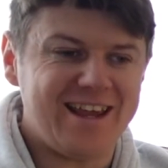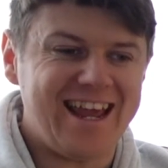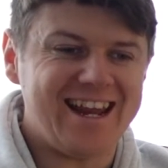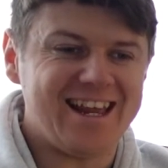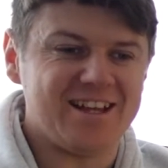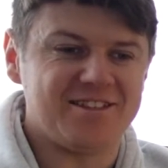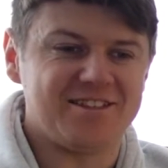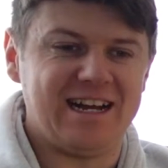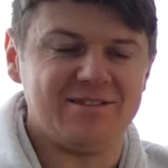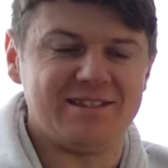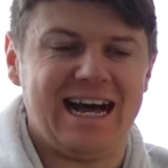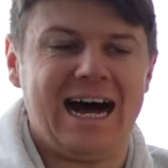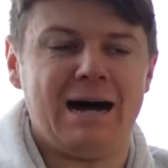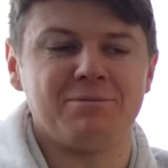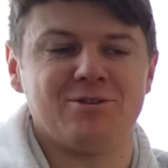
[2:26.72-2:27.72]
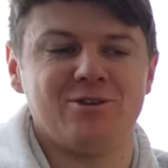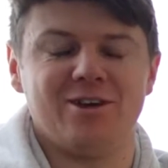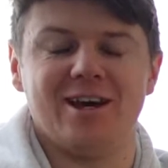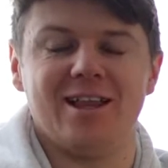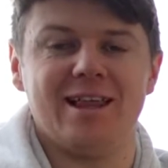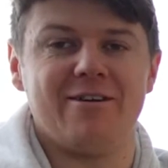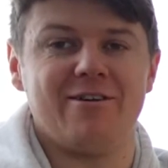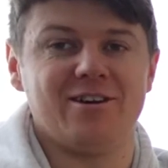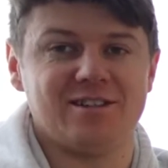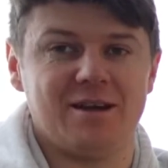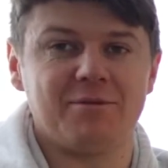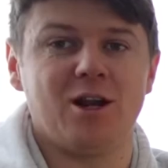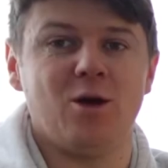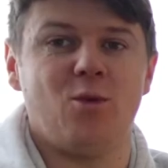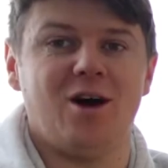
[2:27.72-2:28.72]
Idiots sounds absolutely hilarious.
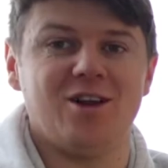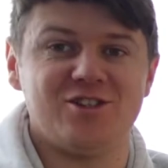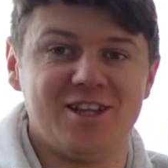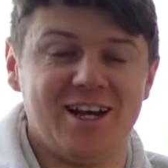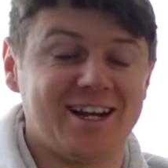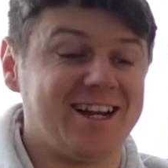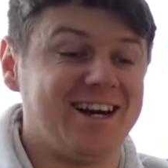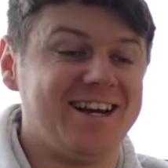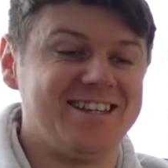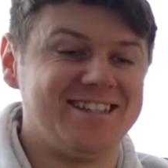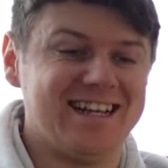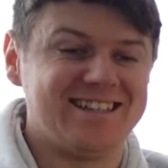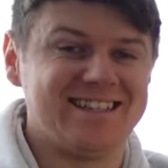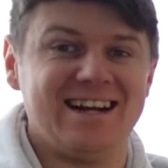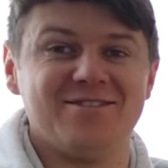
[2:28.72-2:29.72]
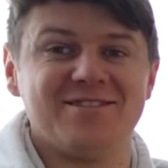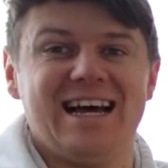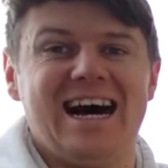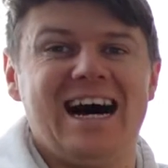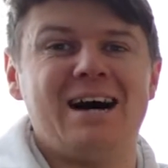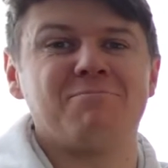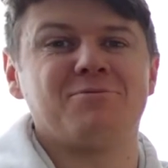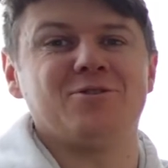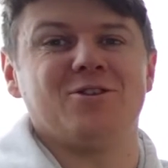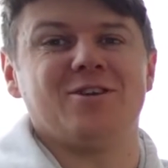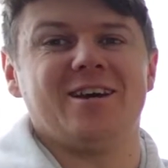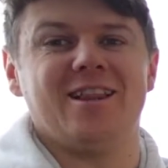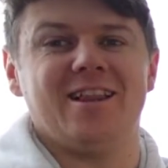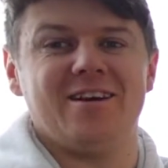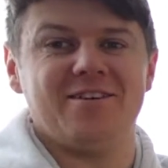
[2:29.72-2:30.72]
I'm gonna watch that, guys. That sounds absolutely
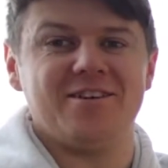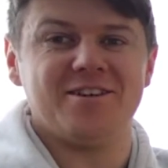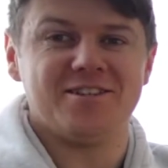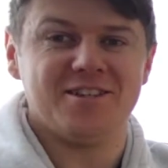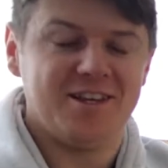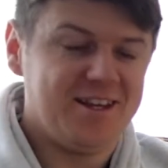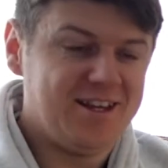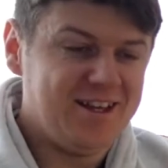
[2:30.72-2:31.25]
hilarious.